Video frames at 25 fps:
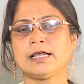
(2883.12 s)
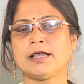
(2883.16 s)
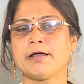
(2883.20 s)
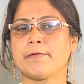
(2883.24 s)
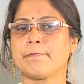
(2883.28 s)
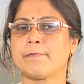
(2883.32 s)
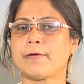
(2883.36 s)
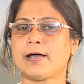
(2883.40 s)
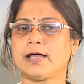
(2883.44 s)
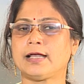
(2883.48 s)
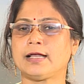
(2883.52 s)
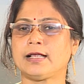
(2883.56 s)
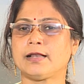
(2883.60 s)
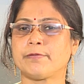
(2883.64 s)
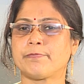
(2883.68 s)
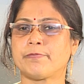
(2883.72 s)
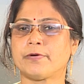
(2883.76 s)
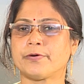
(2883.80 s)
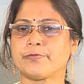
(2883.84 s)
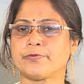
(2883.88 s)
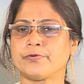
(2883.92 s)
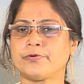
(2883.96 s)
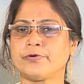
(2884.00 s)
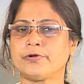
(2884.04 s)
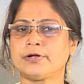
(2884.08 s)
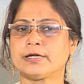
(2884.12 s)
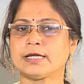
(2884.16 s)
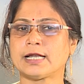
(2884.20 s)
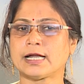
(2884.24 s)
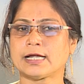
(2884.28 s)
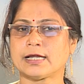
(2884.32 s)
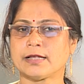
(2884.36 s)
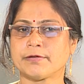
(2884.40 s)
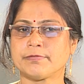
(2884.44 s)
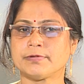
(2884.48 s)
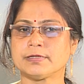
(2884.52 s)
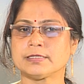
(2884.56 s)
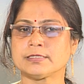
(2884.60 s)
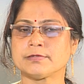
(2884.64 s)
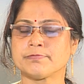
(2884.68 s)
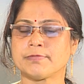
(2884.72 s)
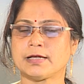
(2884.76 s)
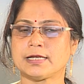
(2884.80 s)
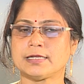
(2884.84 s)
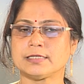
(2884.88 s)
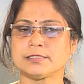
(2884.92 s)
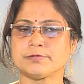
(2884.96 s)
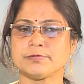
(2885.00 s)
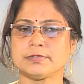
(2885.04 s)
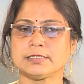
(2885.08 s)
by help of database
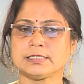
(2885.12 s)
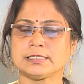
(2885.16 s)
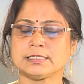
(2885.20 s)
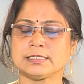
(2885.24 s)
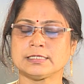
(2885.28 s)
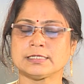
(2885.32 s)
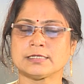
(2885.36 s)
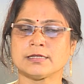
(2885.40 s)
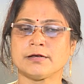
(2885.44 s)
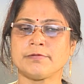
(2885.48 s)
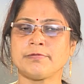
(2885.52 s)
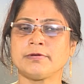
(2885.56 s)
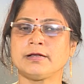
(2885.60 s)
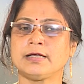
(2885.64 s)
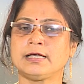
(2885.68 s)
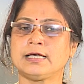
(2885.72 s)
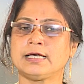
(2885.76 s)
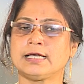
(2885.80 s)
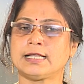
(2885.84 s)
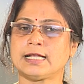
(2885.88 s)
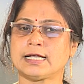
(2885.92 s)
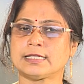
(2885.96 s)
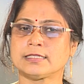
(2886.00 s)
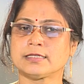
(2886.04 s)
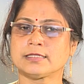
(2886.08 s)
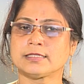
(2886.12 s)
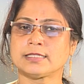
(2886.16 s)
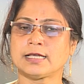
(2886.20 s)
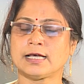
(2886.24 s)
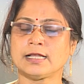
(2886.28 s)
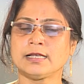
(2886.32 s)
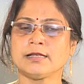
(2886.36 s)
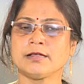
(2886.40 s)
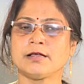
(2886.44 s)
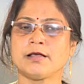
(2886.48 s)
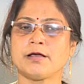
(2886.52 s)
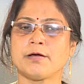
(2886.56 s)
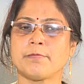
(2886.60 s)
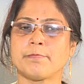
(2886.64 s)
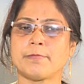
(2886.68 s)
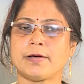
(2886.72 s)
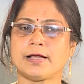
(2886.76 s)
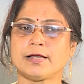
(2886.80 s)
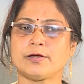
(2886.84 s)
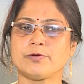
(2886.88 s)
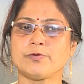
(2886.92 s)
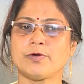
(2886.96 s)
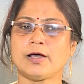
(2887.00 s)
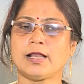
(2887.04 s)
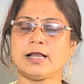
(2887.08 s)
management system rather than
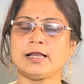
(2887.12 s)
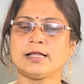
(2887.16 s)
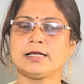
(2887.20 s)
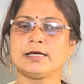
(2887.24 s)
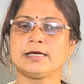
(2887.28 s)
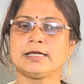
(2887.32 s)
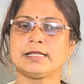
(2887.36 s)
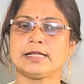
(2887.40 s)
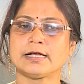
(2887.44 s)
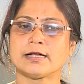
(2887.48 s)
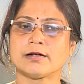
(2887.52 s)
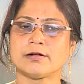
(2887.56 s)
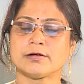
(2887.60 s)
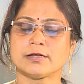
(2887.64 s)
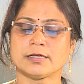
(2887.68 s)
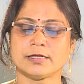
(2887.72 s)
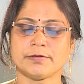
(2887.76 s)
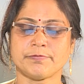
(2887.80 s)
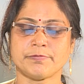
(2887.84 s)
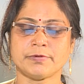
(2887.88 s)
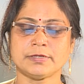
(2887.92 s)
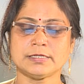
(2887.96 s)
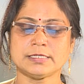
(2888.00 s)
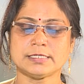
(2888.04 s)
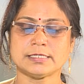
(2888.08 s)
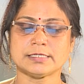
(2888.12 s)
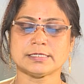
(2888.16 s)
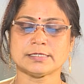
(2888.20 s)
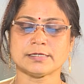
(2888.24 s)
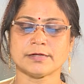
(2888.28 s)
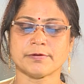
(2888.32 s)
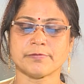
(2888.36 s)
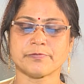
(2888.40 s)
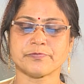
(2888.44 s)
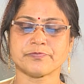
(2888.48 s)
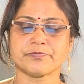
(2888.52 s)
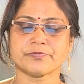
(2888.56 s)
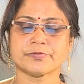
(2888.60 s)
manual record keeping system.